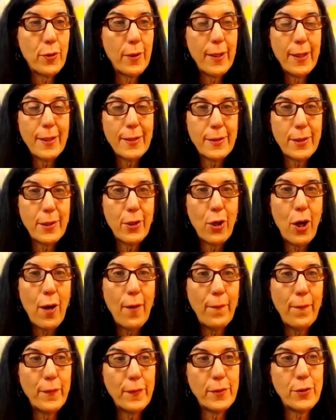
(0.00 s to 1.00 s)
And as an
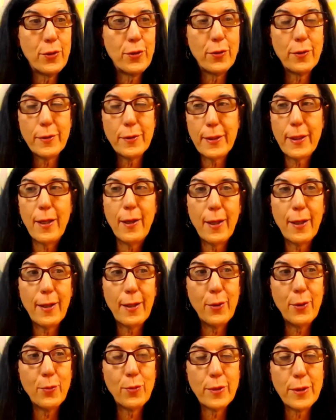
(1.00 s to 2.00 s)
officer, it's kind of
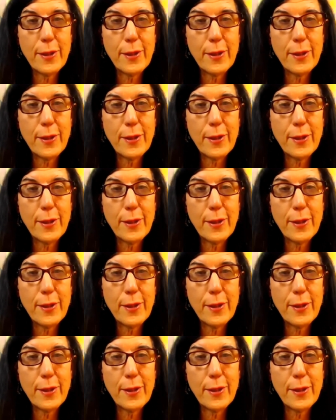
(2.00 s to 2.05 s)
like you were